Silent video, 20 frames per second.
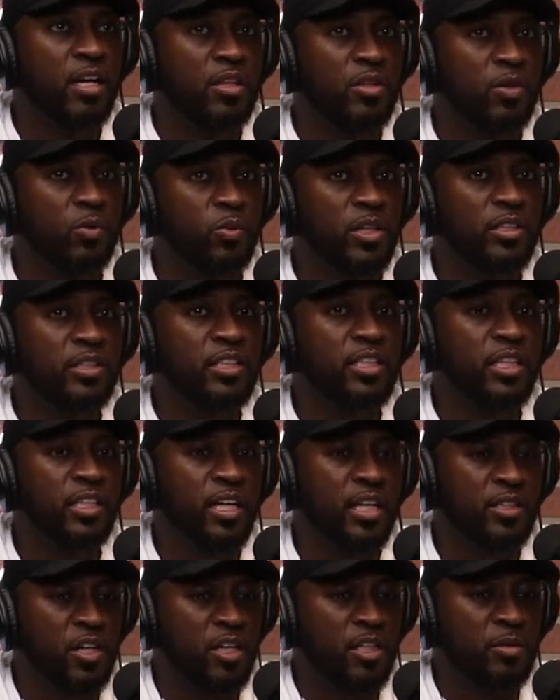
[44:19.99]
the one thing that
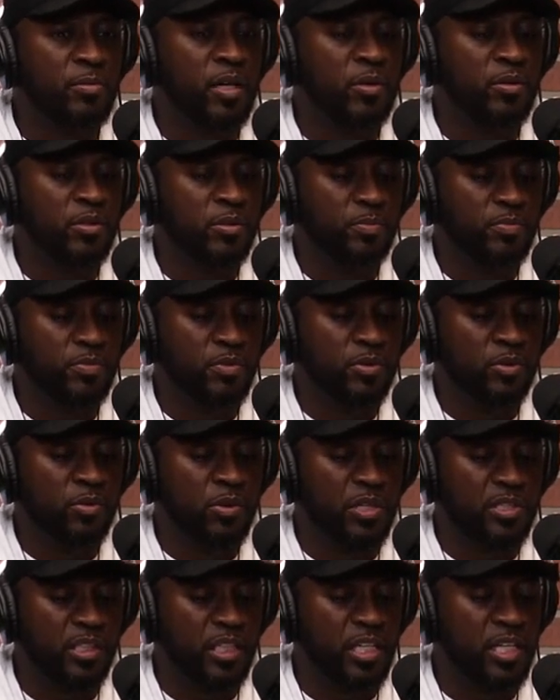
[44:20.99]
I talk about with
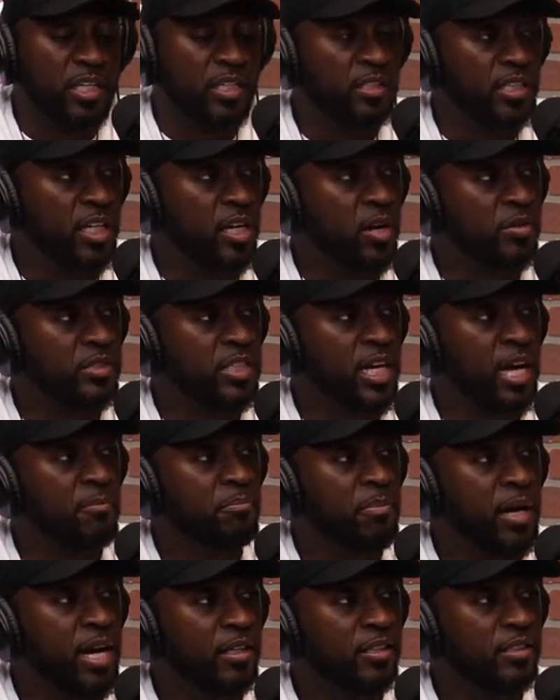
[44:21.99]
Chris and Keegan is they always have
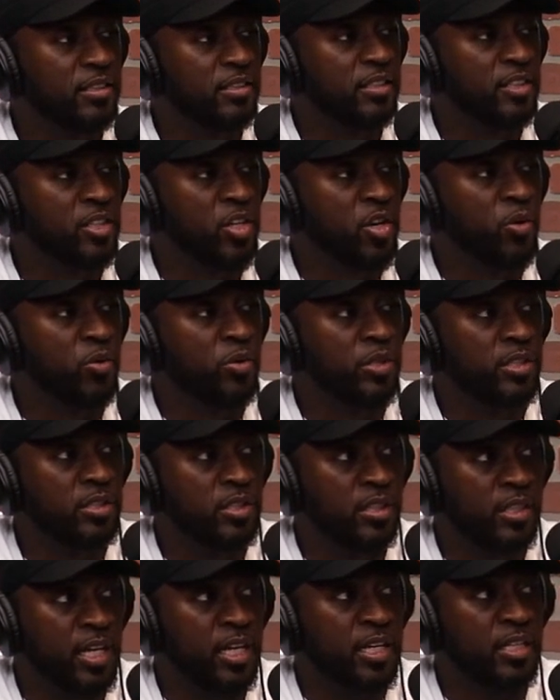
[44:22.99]
balance. In
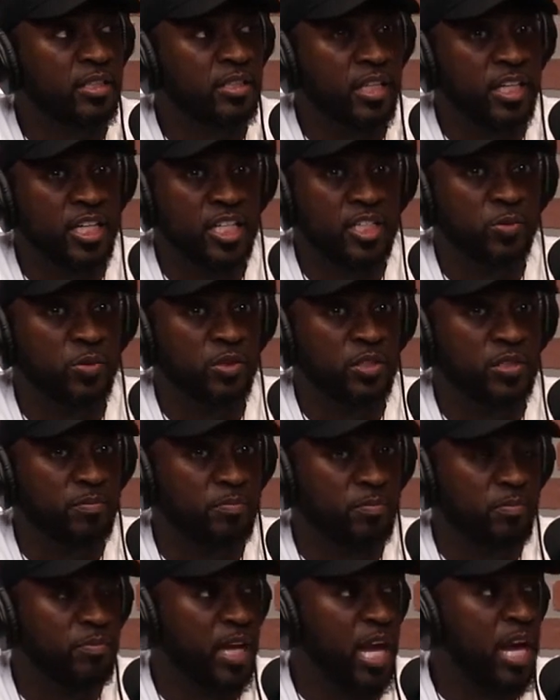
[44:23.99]
today's age, with
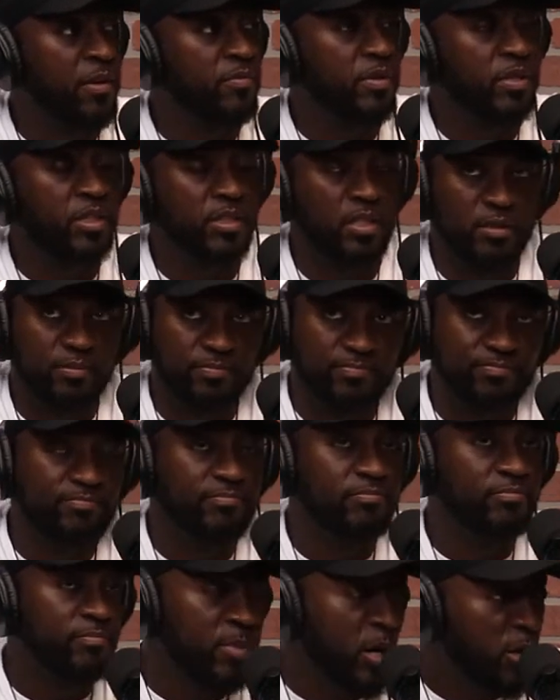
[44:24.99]

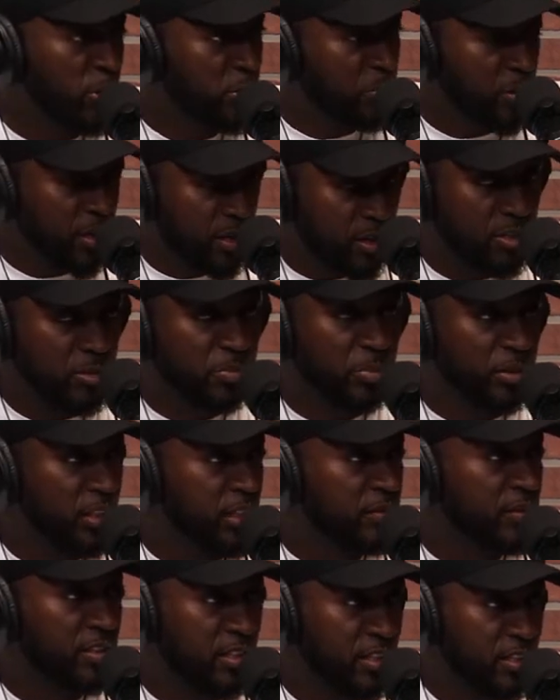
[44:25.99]
most parents
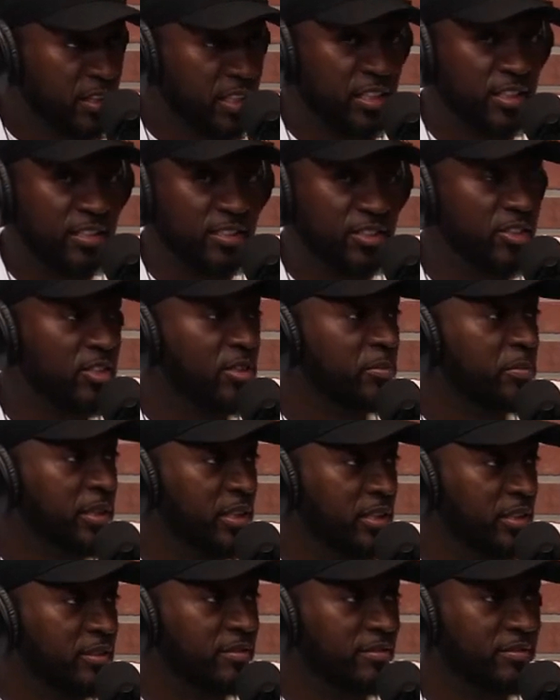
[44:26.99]
believe that their kid's going to
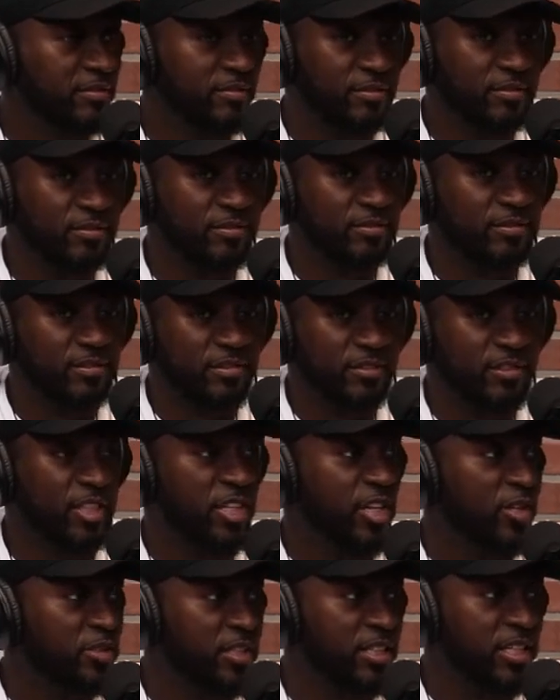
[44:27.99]
be,
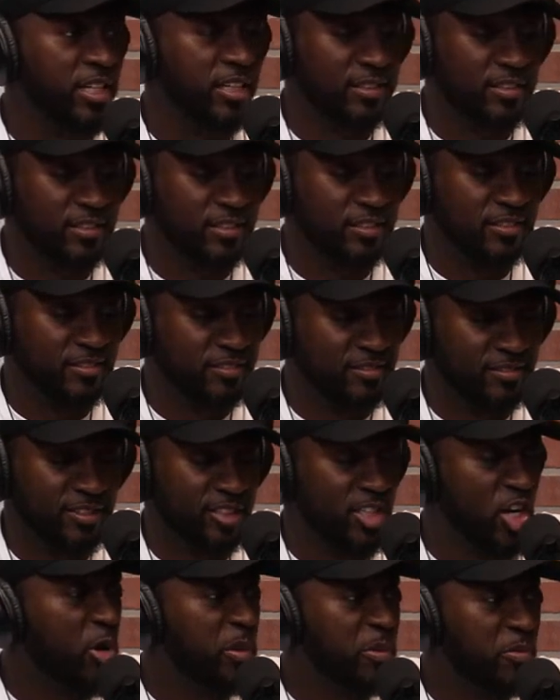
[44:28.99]
the next
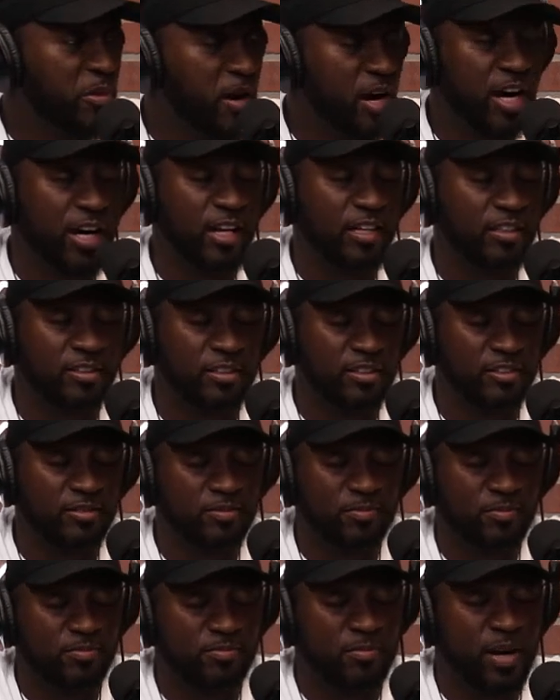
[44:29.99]
Kobe Bryant or
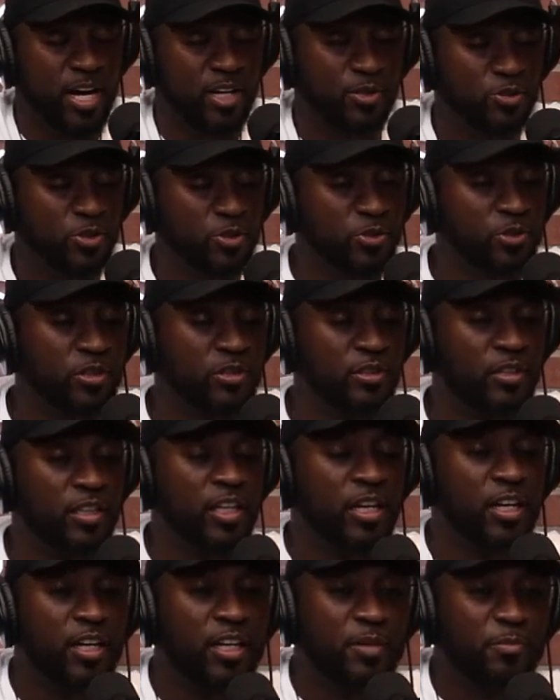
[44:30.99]
Michael Jordan.
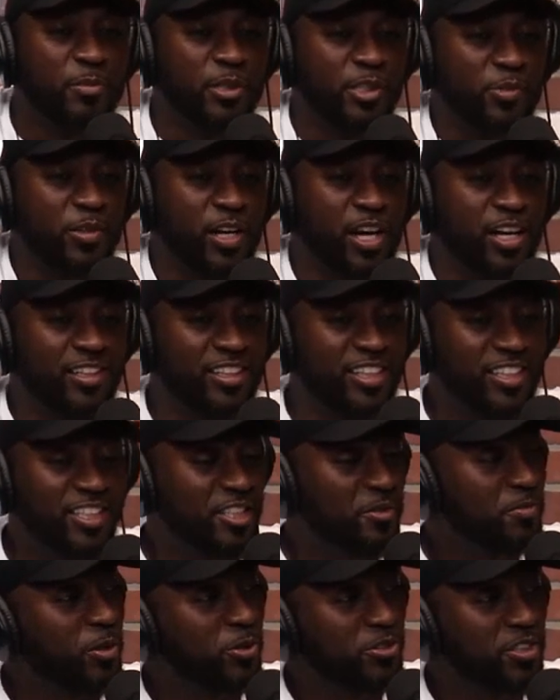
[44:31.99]
But the reality
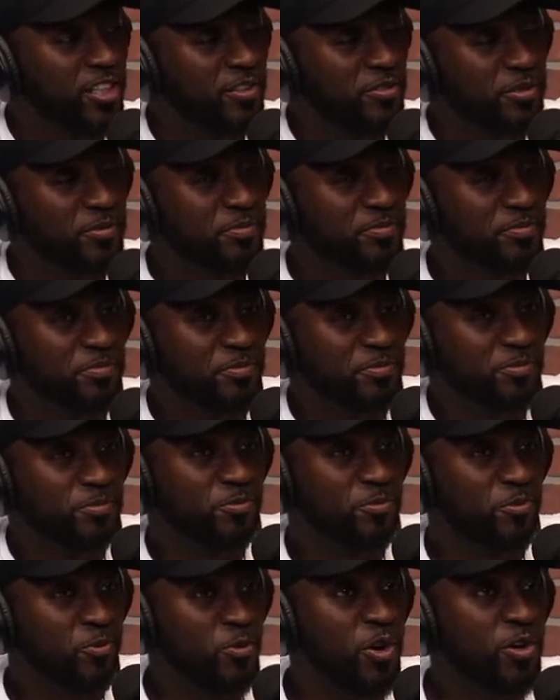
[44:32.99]
is most of them
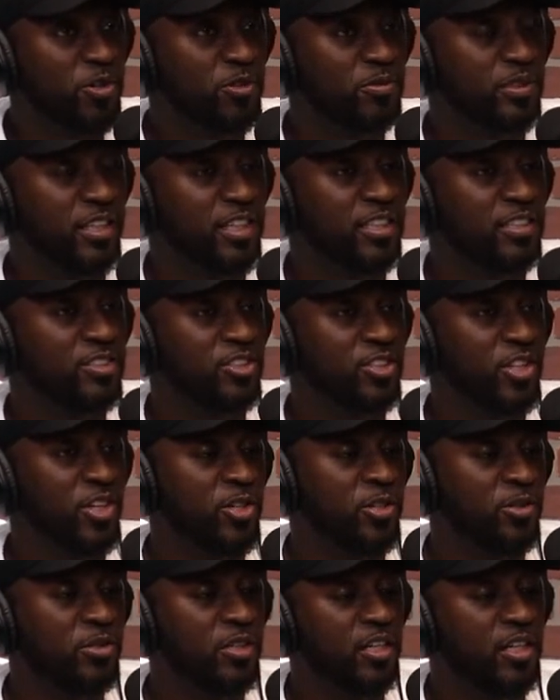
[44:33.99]
won't. And
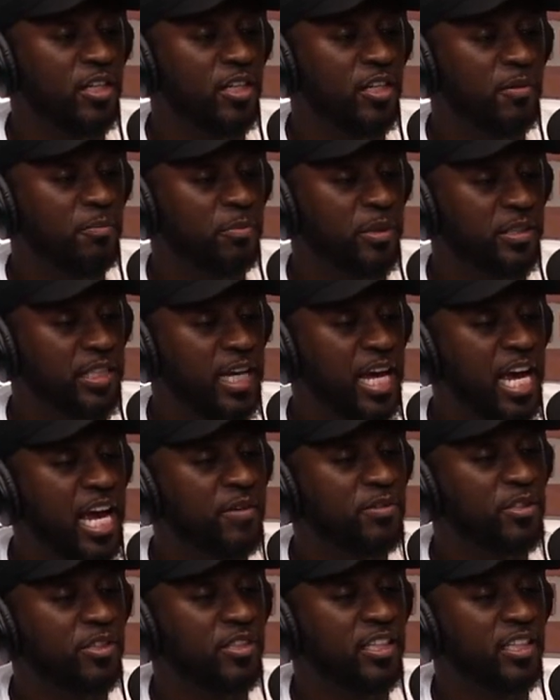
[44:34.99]
so, but to have
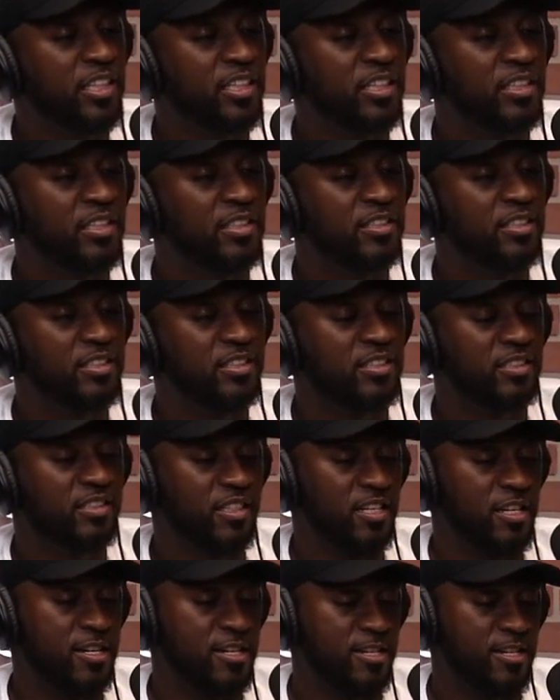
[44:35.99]
their kids
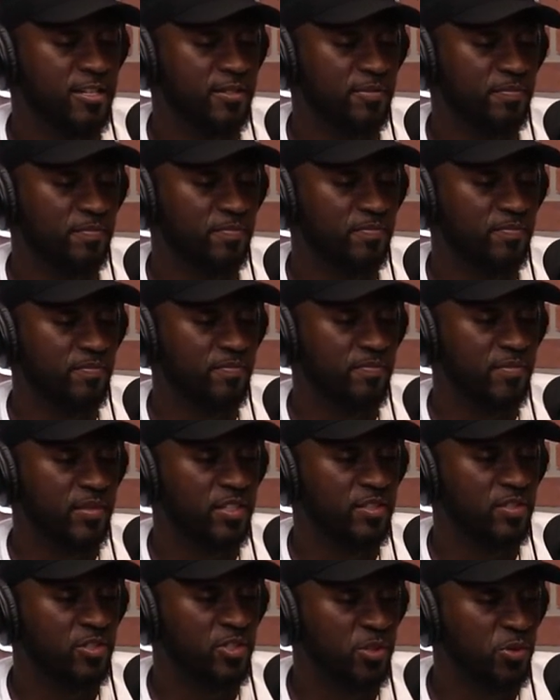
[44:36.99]

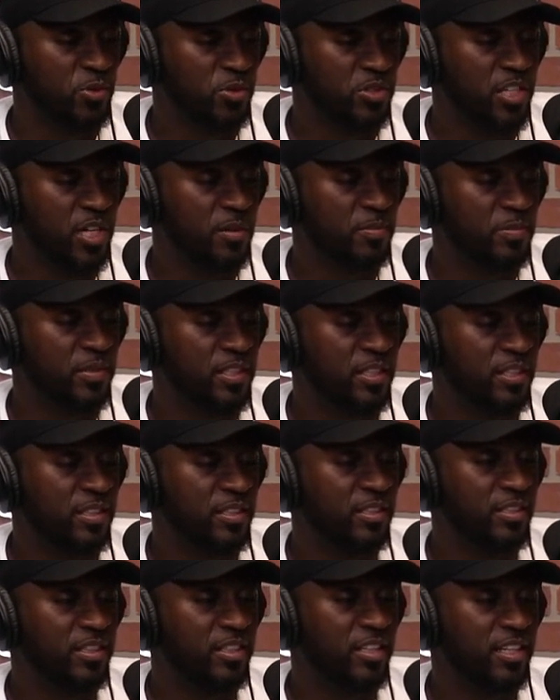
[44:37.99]
do
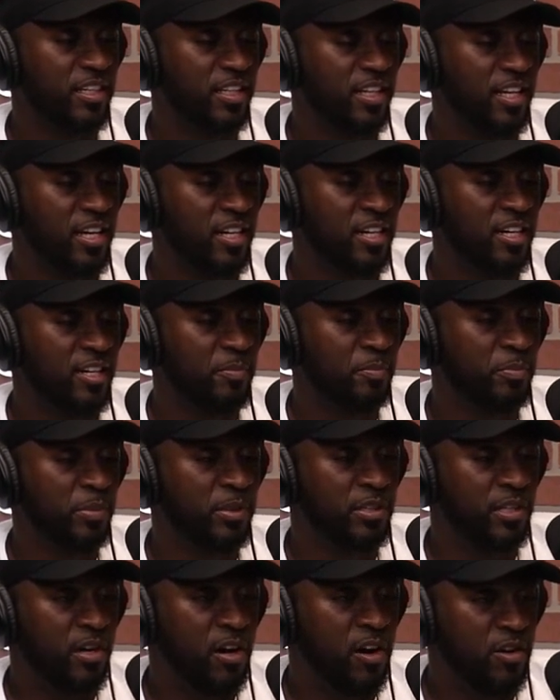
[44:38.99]
something, put
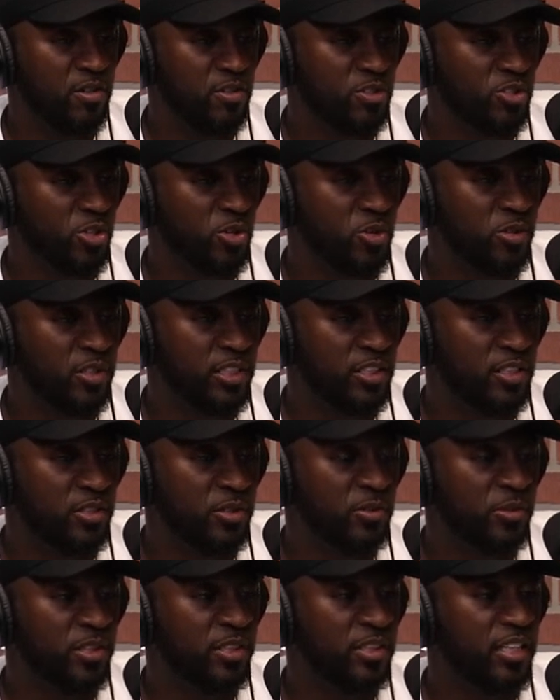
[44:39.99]
their heart and soul
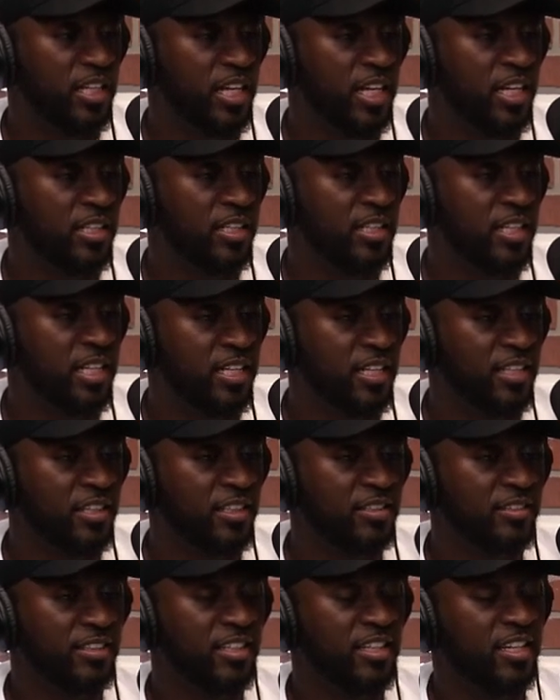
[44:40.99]
into it, and
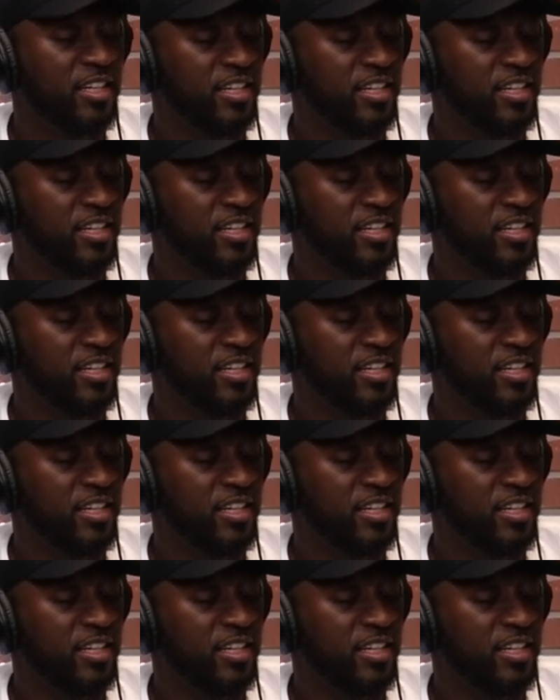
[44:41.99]
then